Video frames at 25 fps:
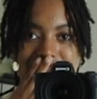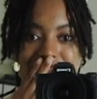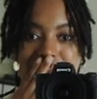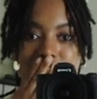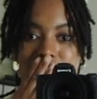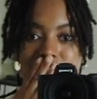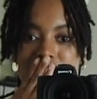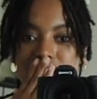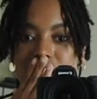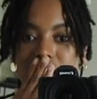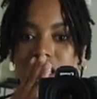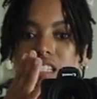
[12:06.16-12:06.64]

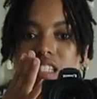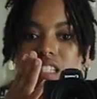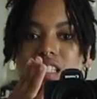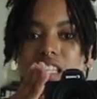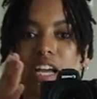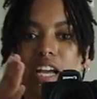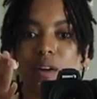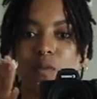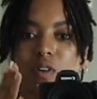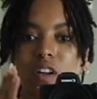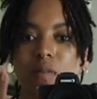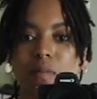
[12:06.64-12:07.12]
is, this is
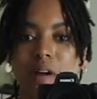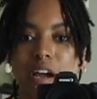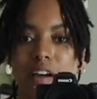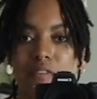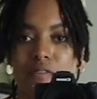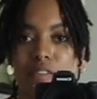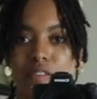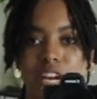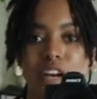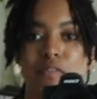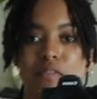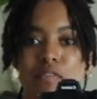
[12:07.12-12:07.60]
like one of my
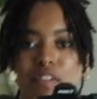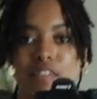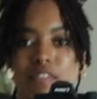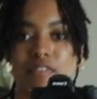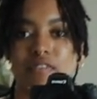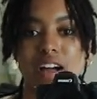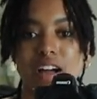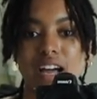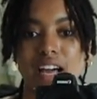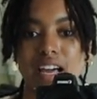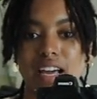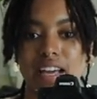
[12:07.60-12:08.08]
favorite
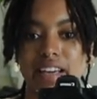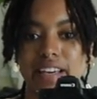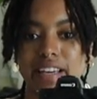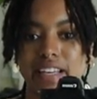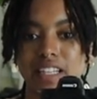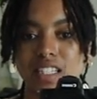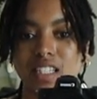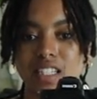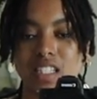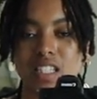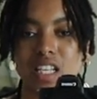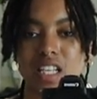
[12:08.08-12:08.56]

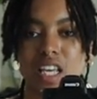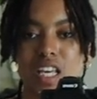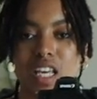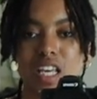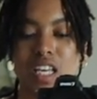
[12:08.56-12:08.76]
finds